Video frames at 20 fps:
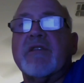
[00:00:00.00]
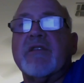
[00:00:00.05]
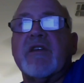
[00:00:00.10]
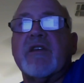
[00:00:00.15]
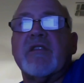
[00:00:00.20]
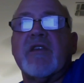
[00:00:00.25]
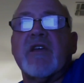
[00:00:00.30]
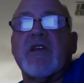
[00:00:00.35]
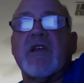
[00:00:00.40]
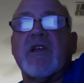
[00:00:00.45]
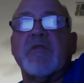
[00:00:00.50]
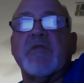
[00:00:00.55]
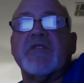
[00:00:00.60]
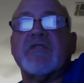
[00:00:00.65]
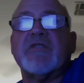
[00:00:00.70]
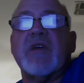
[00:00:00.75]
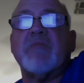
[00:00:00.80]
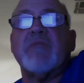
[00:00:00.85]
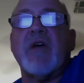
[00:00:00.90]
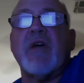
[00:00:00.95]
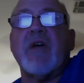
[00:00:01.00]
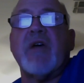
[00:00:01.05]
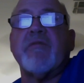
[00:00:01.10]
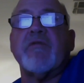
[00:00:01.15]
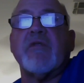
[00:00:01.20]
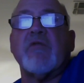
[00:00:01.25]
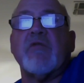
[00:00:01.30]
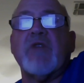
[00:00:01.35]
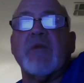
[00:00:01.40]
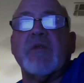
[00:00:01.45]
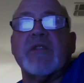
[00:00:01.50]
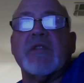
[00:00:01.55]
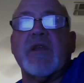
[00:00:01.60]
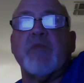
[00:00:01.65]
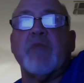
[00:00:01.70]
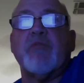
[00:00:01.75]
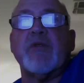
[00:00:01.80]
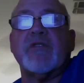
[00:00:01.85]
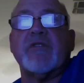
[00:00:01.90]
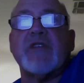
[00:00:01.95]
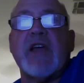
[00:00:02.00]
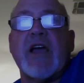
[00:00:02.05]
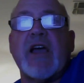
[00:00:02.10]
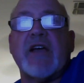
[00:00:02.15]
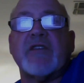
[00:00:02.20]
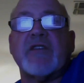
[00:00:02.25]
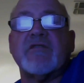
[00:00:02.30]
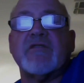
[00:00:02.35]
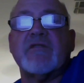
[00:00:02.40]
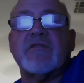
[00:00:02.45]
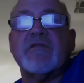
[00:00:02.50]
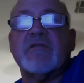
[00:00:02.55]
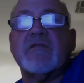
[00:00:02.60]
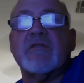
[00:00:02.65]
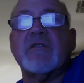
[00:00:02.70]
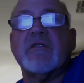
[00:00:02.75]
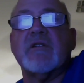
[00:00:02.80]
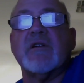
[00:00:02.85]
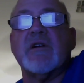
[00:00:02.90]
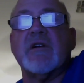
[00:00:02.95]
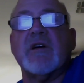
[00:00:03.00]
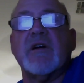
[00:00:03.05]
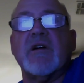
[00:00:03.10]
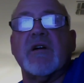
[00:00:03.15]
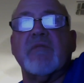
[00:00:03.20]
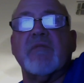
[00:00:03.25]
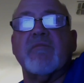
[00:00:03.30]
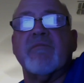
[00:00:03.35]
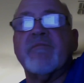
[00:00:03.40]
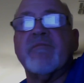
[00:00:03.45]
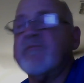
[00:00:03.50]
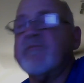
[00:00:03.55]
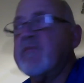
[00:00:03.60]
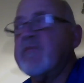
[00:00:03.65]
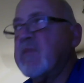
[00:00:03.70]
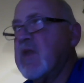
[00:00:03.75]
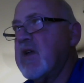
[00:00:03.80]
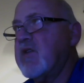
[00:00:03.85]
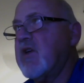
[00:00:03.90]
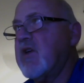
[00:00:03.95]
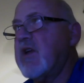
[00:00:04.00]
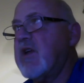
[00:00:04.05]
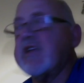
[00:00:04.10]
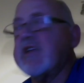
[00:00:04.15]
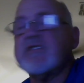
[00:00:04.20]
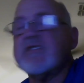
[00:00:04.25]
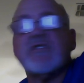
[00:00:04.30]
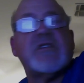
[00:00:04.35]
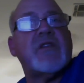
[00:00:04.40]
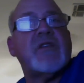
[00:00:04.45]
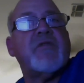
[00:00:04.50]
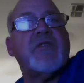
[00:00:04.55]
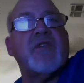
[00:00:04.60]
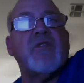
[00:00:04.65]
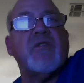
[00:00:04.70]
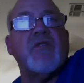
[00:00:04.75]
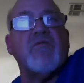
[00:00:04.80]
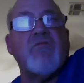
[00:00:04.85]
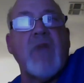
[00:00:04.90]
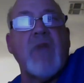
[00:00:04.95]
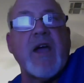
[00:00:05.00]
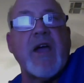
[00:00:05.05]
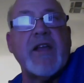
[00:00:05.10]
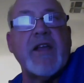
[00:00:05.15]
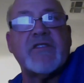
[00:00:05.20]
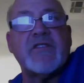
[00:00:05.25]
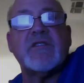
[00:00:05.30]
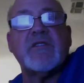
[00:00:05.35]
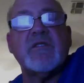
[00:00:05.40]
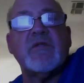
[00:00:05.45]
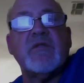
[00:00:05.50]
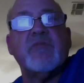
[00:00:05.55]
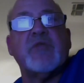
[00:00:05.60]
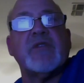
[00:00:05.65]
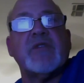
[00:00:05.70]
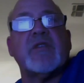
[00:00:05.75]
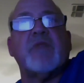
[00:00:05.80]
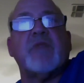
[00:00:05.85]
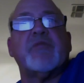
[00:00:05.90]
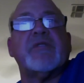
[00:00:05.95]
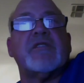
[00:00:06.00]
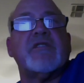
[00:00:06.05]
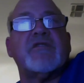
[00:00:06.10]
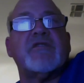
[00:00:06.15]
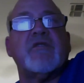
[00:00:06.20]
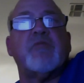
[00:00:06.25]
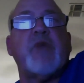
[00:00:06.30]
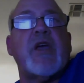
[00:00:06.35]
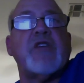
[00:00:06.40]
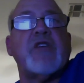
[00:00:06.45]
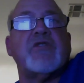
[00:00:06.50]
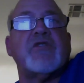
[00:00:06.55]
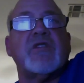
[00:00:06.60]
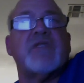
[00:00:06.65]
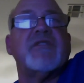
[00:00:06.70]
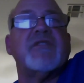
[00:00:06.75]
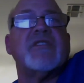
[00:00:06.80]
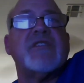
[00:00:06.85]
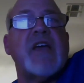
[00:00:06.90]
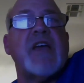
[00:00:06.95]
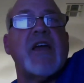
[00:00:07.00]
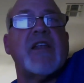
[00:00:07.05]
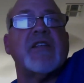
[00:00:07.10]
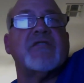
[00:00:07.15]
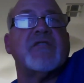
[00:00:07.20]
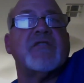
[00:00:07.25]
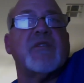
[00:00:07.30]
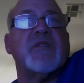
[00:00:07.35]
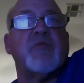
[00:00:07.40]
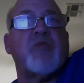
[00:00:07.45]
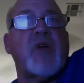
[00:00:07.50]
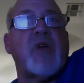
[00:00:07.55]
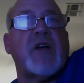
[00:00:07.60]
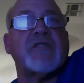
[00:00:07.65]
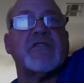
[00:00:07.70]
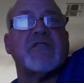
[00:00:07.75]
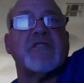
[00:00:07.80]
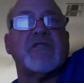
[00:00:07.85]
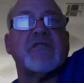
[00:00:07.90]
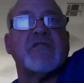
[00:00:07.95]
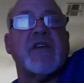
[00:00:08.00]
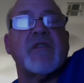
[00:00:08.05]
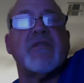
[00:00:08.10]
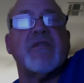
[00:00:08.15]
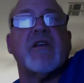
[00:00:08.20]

I think there can be some type of agreement that protects um, not necessarily the, the rights, but the participation of the tenants in the process.